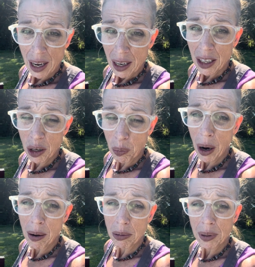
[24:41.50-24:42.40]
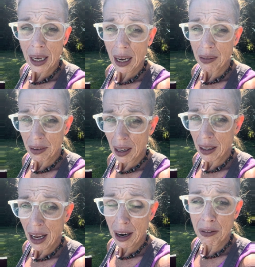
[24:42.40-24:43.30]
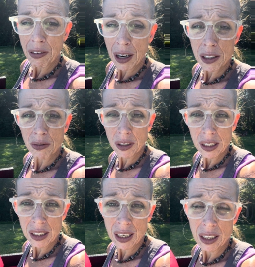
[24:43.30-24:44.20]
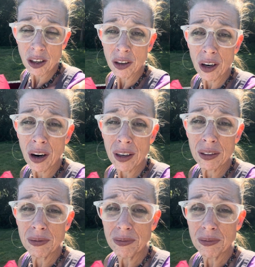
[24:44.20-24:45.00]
you probably have a lot of phosphorus in your yard.